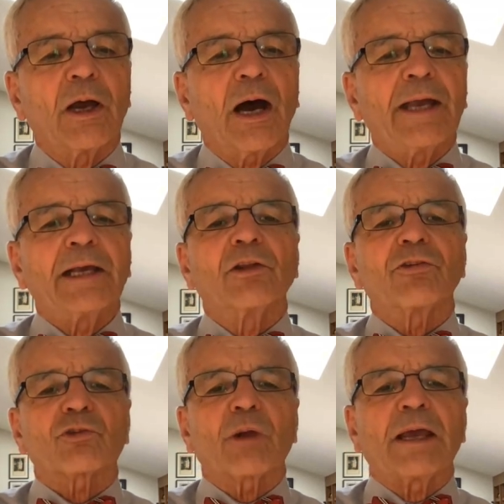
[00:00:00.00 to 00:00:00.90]
I
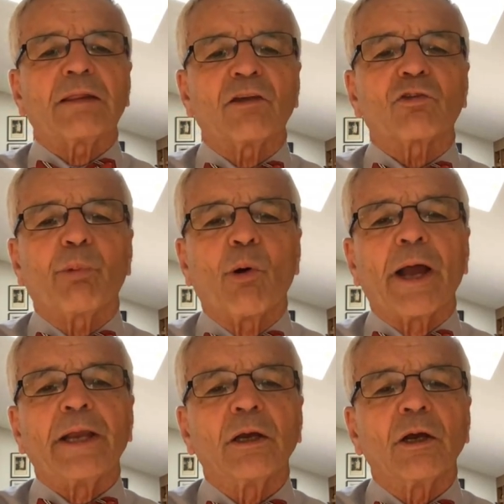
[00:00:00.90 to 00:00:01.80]
illustrate this
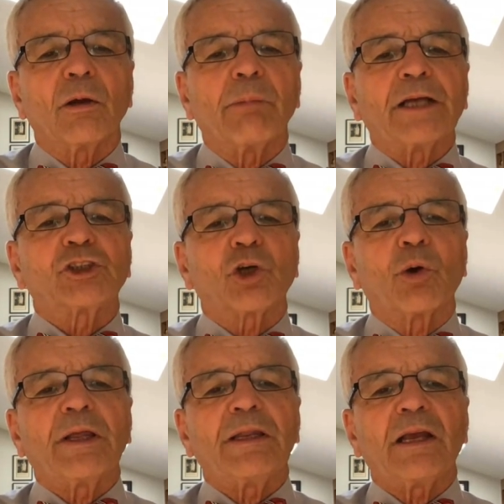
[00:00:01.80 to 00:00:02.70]
point by
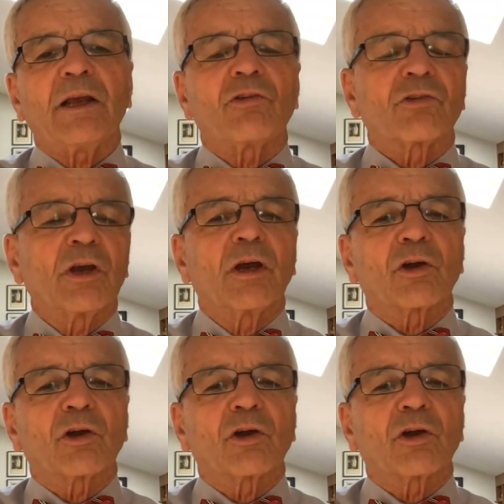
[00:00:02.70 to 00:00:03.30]
showing these